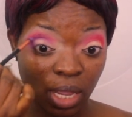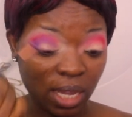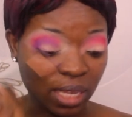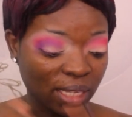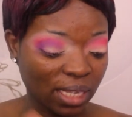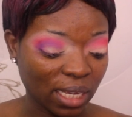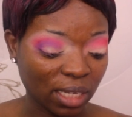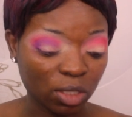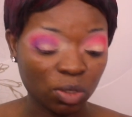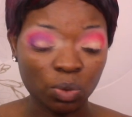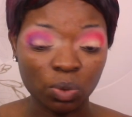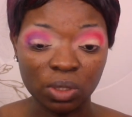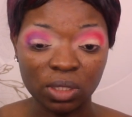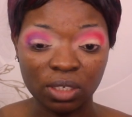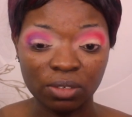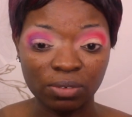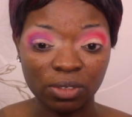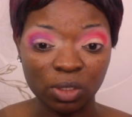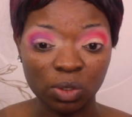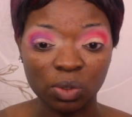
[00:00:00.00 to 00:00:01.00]
And that's what
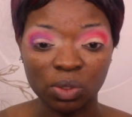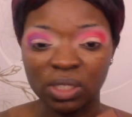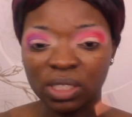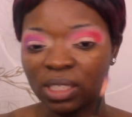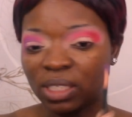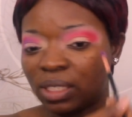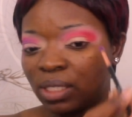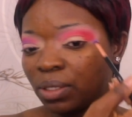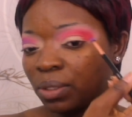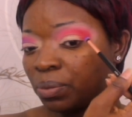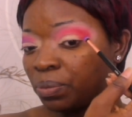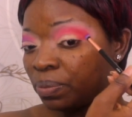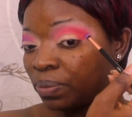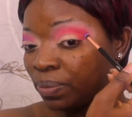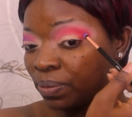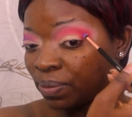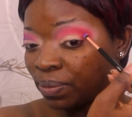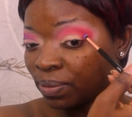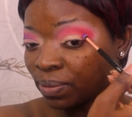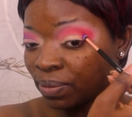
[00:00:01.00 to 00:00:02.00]
the video
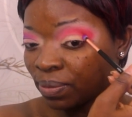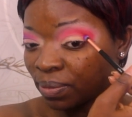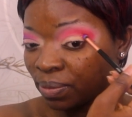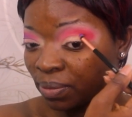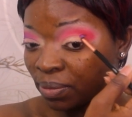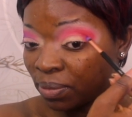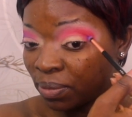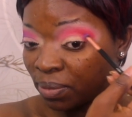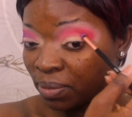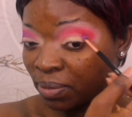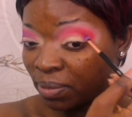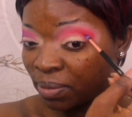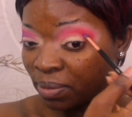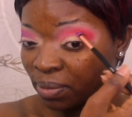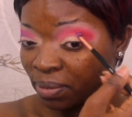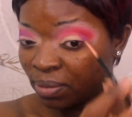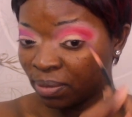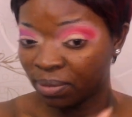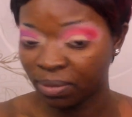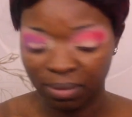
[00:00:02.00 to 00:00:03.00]
did.
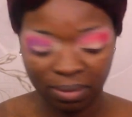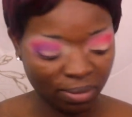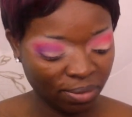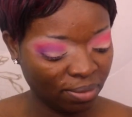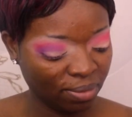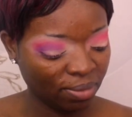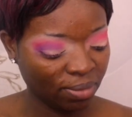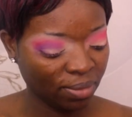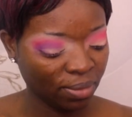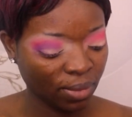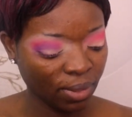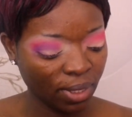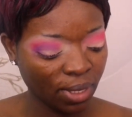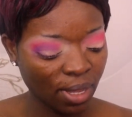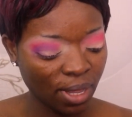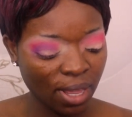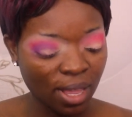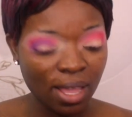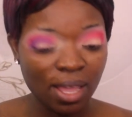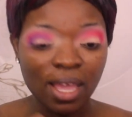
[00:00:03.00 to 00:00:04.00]

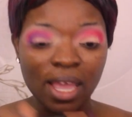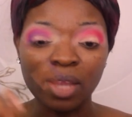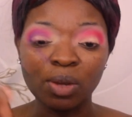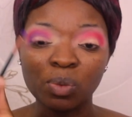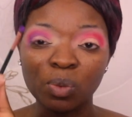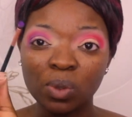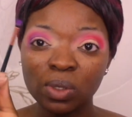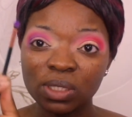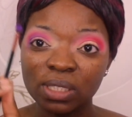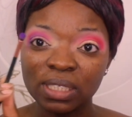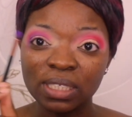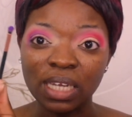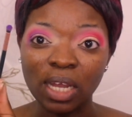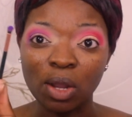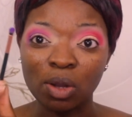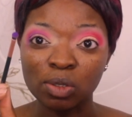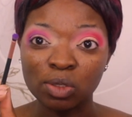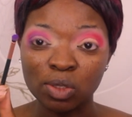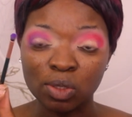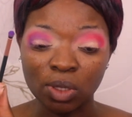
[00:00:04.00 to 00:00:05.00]
And one thing I
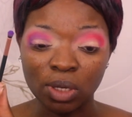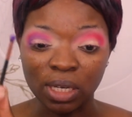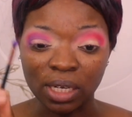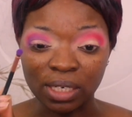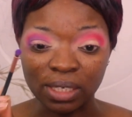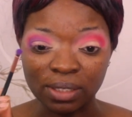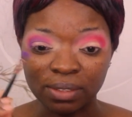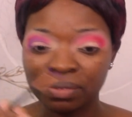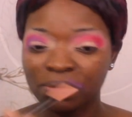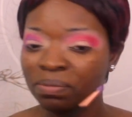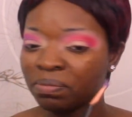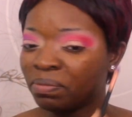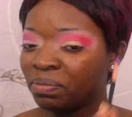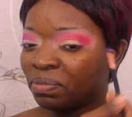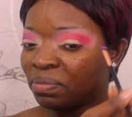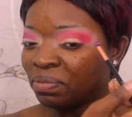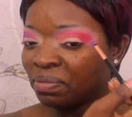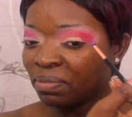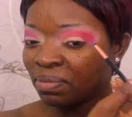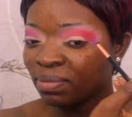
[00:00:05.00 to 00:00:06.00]
also learned,
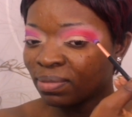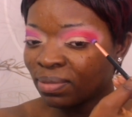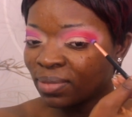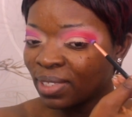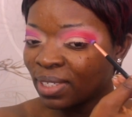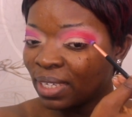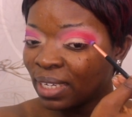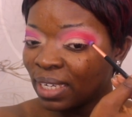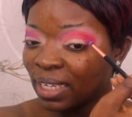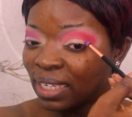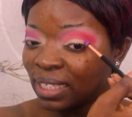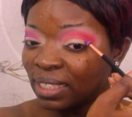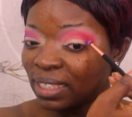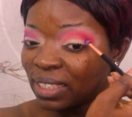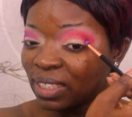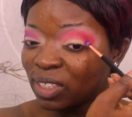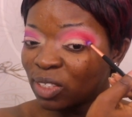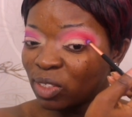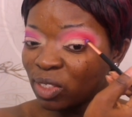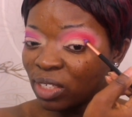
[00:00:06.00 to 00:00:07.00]

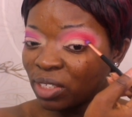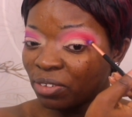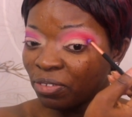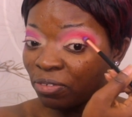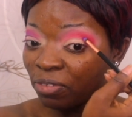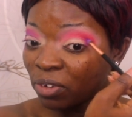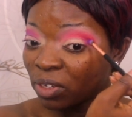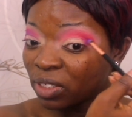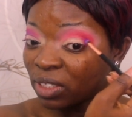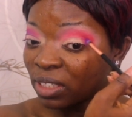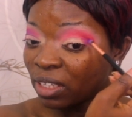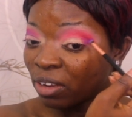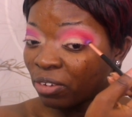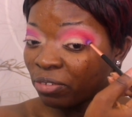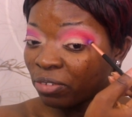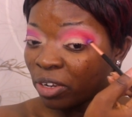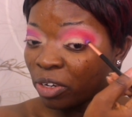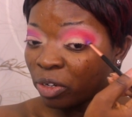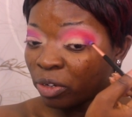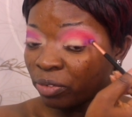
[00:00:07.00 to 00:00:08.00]
this is not the first
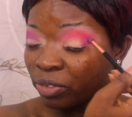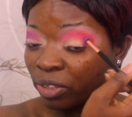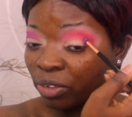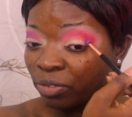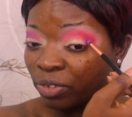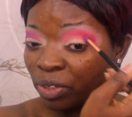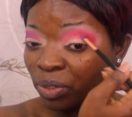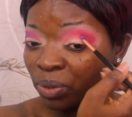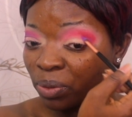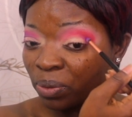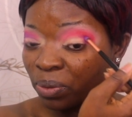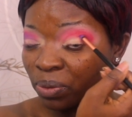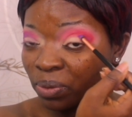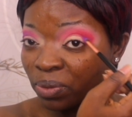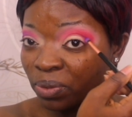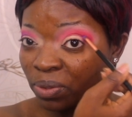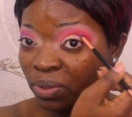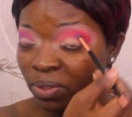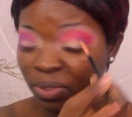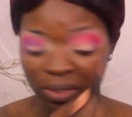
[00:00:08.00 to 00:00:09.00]
girlfriend of Davido.
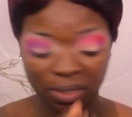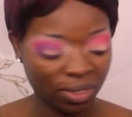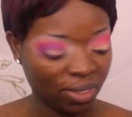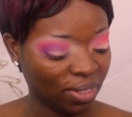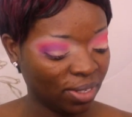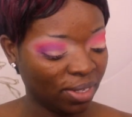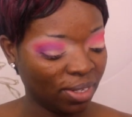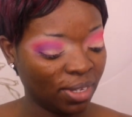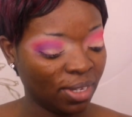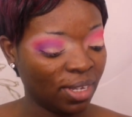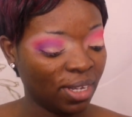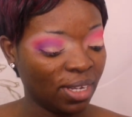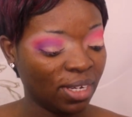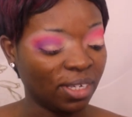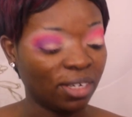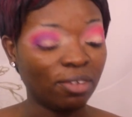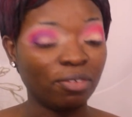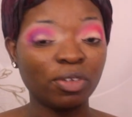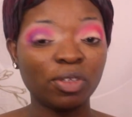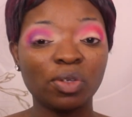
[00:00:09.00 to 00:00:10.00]

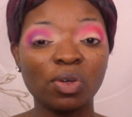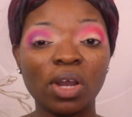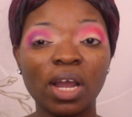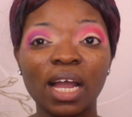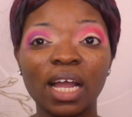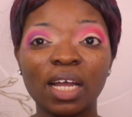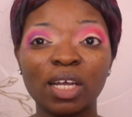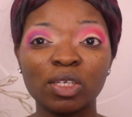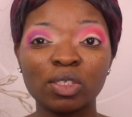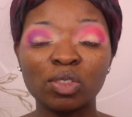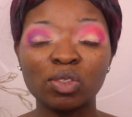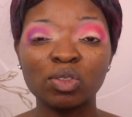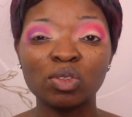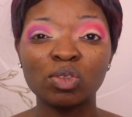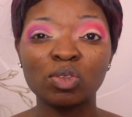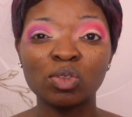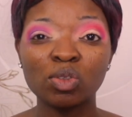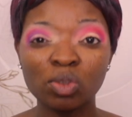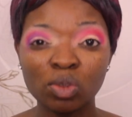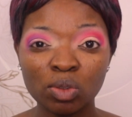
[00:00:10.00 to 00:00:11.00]
Davido
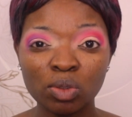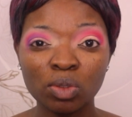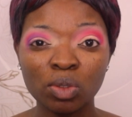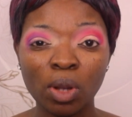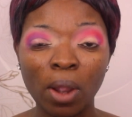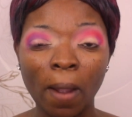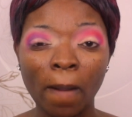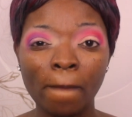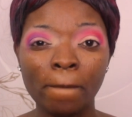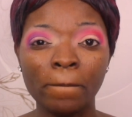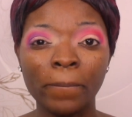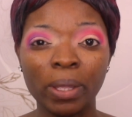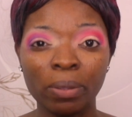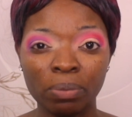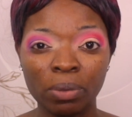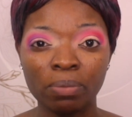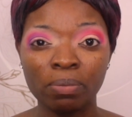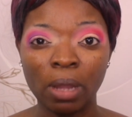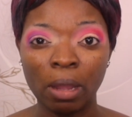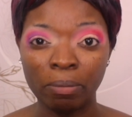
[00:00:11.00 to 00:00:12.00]
has two
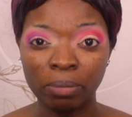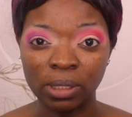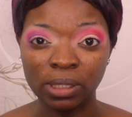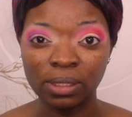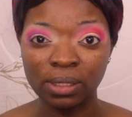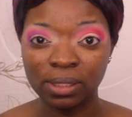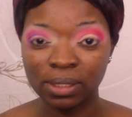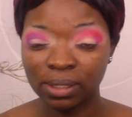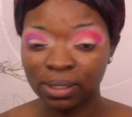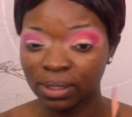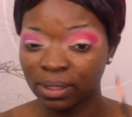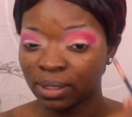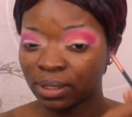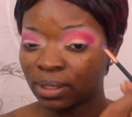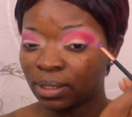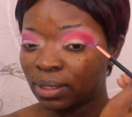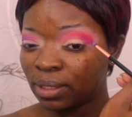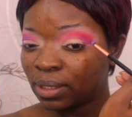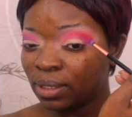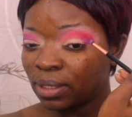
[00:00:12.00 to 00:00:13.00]
baby mamas,
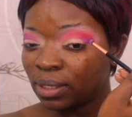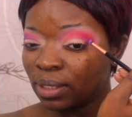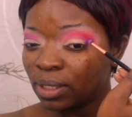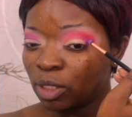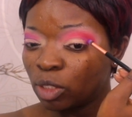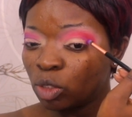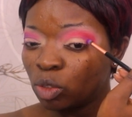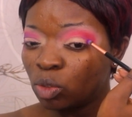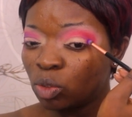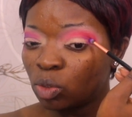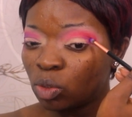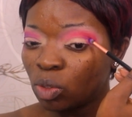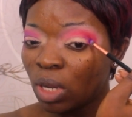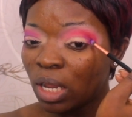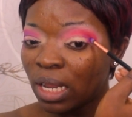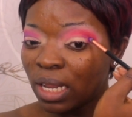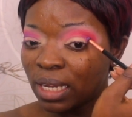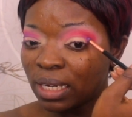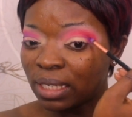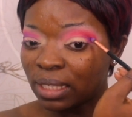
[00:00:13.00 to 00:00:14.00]
two
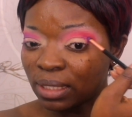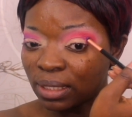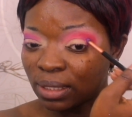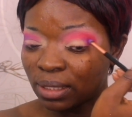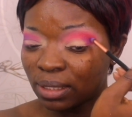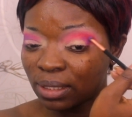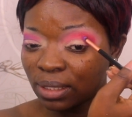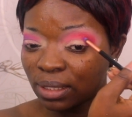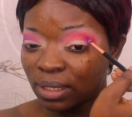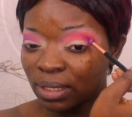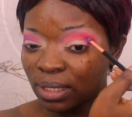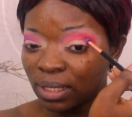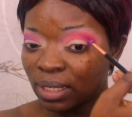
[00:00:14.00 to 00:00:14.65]
ladies